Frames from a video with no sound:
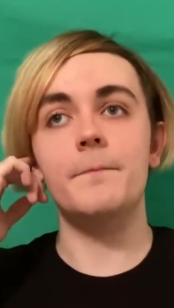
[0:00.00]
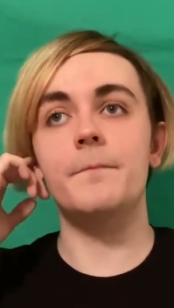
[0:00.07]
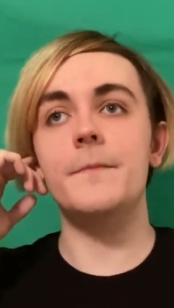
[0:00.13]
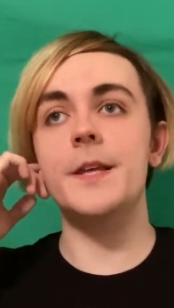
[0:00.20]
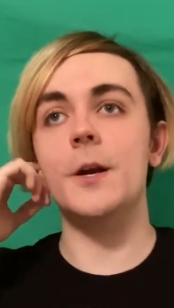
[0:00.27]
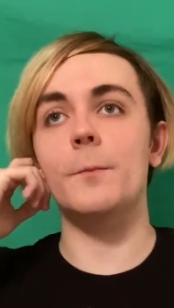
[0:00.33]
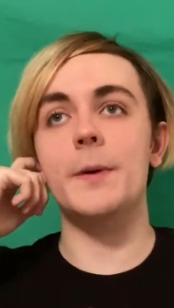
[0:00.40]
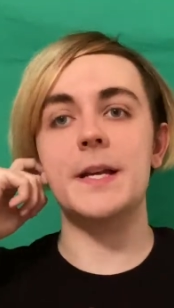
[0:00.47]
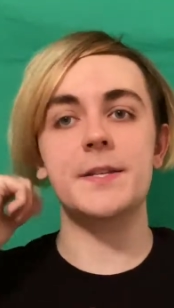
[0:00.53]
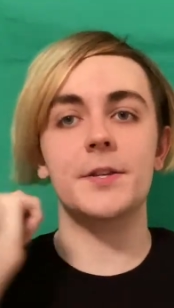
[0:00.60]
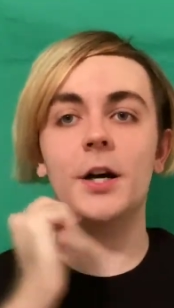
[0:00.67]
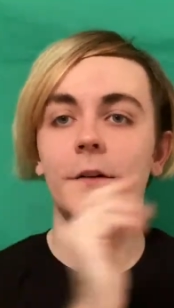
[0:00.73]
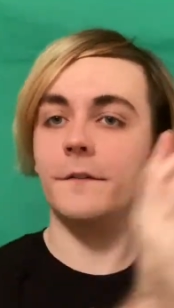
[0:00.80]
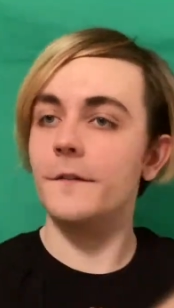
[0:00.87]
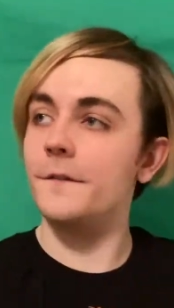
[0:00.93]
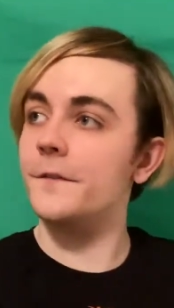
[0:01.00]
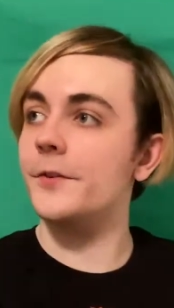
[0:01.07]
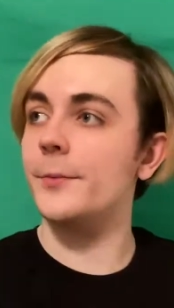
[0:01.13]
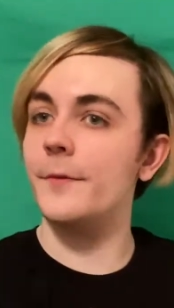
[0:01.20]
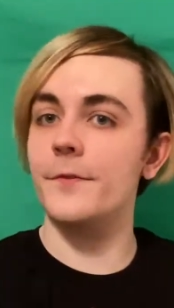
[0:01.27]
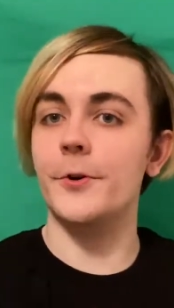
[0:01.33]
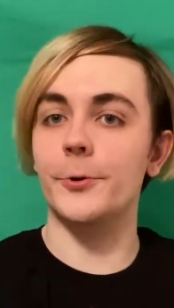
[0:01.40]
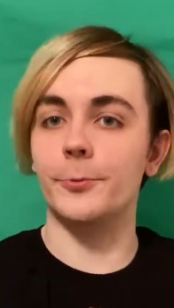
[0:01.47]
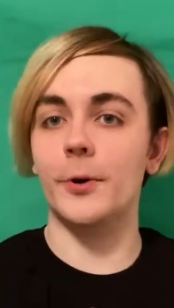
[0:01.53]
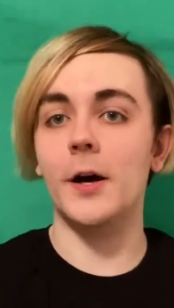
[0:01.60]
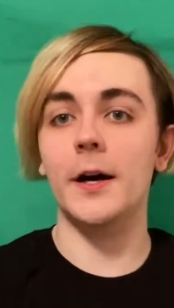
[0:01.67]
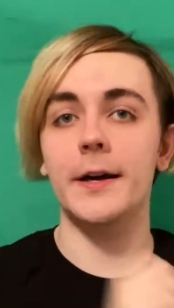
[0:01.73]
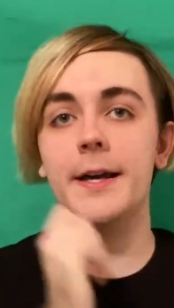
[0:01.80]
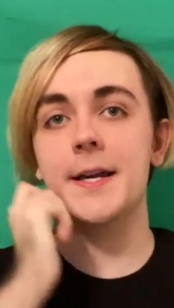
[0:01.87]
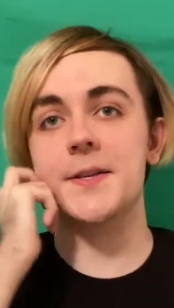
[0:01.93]
you know, based off of some of their
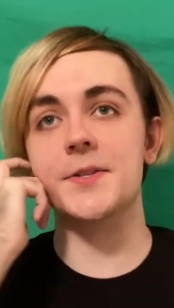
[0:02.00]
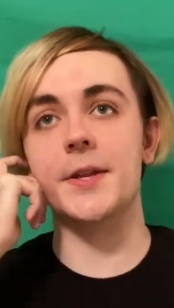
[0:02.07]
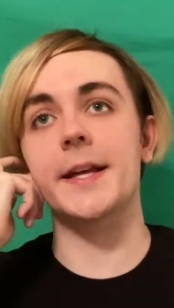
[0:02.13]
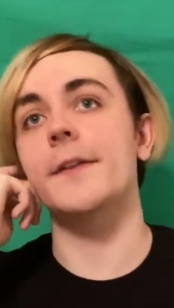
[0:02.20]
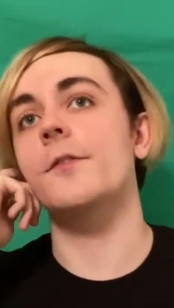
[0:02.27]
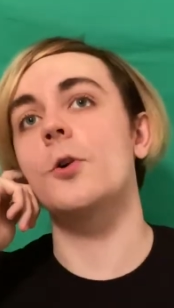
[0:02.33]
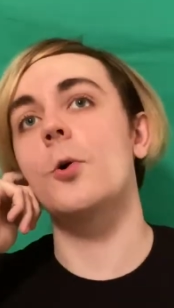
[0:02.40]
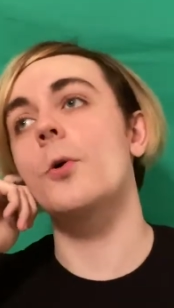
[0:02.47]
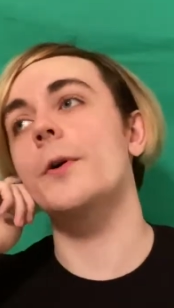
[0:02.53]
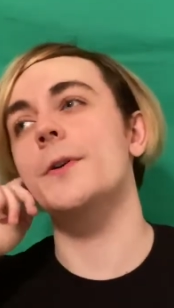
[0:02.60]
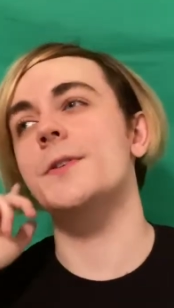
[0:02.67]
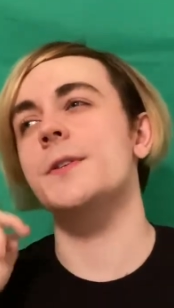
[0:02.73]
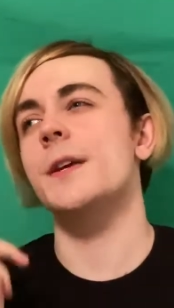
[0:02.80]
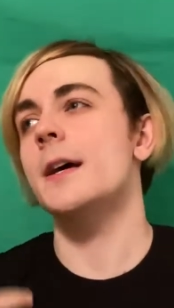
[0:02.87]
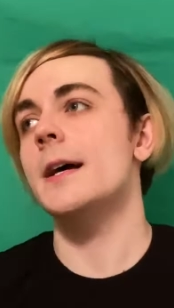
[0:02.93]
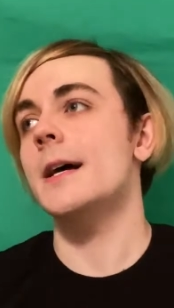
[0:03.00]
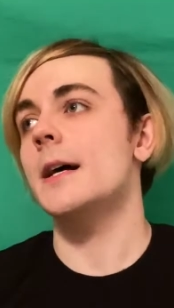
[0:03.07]
rides, like, of course,